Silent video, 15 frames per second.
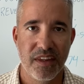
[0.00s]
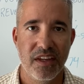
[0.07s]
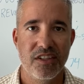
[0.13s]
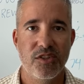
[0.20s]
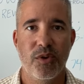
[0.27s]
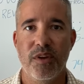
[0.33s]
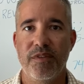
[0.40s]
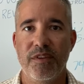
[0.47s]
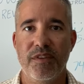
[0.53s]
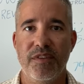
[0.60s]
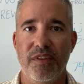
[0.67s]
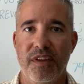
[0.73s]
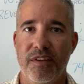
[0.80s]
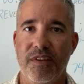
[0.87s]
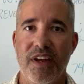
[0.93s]
So even
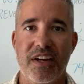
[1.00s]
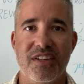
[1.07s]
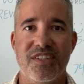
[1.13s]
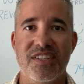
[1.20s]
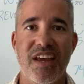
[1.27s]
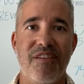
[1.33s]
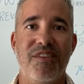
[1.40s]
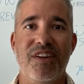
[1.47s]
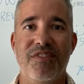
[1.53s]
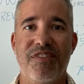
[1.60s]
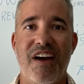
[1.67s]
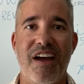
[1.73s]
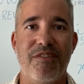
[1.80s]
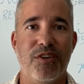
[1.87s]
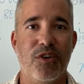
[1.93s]
if you had a
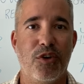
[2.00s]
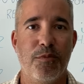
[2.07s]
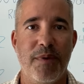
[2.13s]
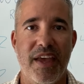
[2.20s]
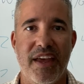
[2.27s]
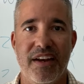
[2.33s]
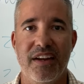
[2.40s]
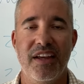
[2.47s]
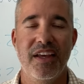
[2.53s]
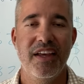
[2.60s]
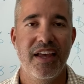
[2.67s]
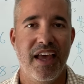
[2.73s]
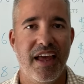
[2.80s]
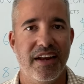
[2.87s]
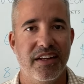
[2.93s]
75-year-old man
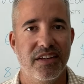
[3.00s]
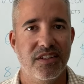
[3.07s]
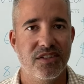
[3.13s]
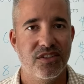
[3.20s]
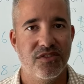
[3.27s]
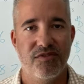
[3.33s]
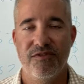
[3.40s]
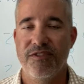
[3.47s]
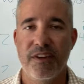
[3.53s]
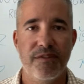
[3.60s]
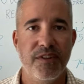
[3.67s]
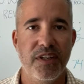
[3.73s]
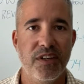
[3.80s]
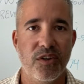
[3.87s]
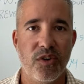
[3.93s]
and his
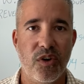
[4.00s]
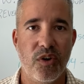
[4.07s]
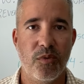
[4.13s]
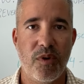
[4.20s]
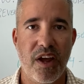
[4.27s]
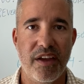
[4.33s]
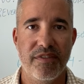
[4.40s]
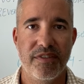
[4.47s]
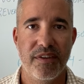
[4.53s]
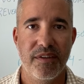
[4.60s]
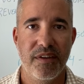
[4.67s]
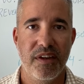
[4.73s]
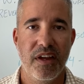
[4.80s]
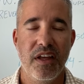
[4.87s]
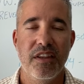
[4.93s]
50-year-old wife,
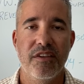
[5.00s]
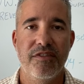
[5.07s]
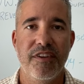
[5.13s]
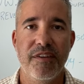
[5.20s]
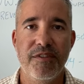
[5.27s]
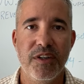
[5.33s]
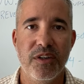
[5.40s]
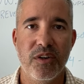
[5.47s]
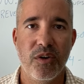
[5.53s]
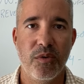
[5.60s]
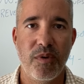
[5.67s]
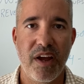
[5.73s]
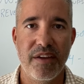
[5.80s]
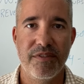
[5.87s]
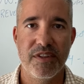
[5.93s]
the 50-year-old
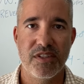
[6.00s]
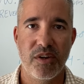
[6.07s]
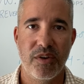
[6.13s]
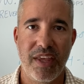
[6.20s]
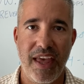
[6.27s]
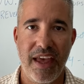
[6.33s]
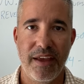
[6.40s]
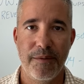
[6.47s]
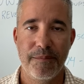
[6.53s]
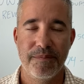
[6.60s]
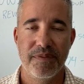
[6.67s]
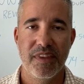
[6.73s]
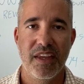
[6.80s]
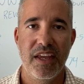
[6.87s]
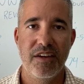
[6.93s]
wife is okay.
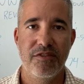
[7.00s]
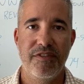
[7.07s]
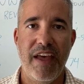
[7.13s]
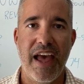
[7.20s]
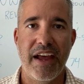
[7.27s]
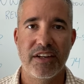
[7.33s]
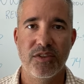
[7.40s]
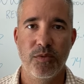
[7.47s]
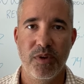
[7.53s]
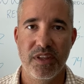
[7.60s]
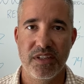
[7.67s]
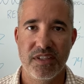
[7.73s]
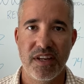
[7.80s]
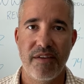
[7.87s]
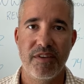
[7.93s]
In fact, when the
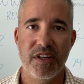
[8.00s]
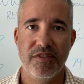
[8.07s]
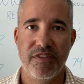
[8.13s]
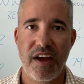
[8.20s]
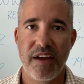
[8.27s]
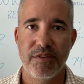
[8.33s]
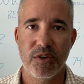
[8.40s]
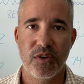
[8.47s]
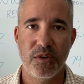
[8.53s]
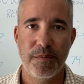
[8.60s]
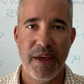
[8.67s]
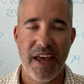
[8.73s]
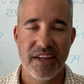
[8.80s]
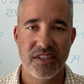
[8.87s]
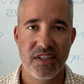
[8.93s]
75-year-old
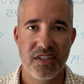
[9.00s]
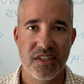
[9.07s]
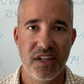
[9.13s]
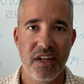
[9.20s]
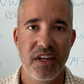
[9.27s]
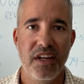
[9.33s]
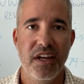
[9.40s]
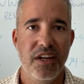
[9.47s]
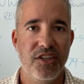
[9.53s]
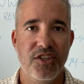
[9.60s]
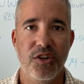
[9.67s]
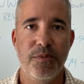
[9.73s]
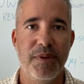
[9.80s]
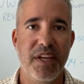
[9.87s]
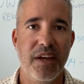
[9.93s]
passes,
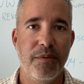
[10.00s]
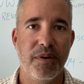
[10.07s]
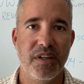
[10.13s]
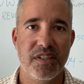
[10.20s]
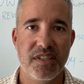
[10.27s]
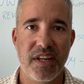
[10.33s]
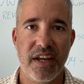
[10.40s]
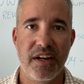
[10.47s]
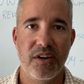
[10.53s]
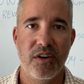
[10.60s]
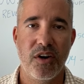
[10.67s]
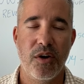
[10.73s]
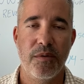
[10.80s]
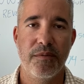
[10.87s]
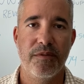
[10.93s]
she'll be able to stay in her
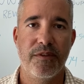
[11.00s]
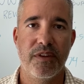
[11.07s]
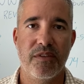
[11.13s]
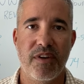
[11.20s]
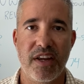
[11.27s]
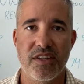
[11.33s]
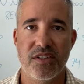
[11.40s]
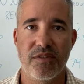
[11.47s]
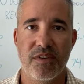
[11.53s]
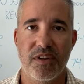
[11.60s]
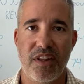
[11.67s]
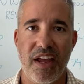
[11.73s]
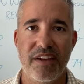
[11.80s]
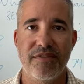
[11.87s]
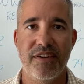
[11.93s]
home for the rest of her
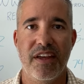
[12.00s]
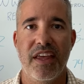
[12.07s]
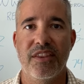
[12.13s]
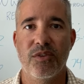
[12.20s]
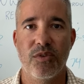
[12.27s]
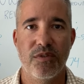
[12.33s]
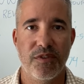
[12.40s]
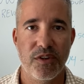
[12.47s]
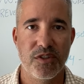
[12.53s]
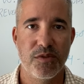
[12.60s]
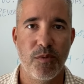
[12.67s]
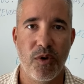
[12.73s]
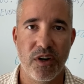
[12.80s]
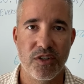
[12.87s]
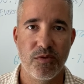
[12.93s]
life and the reverse
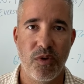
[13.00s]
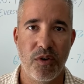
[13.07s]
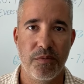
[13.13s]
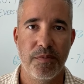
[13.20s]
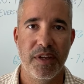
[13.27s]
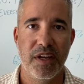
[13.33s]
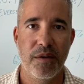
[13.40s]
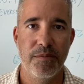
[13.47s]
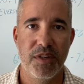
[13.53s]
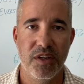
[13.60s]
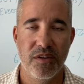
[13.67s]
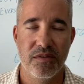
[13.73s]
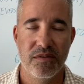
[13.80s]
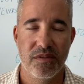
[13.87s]
mortgage won't become due.